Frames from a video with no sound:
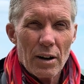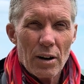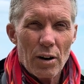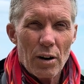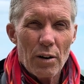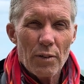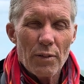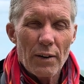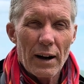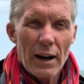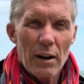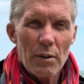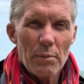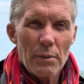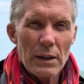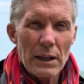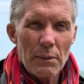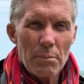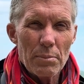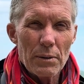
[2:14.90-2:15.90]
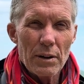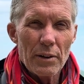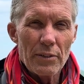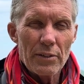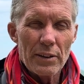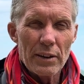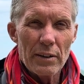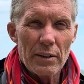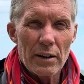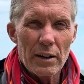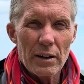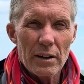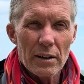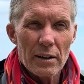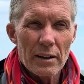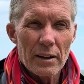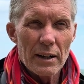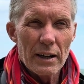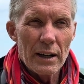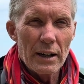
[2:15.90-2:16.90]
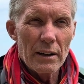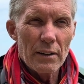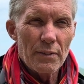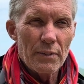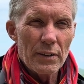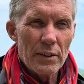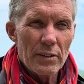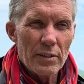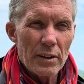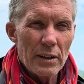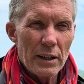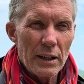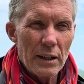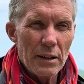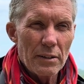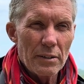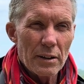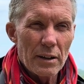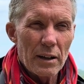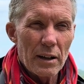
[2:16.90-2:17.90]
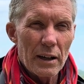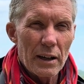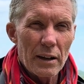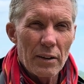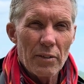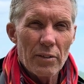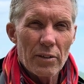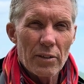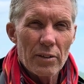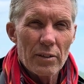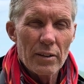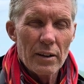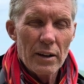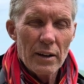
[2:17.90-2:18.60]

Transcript: of how many birds there are and if there's any declines.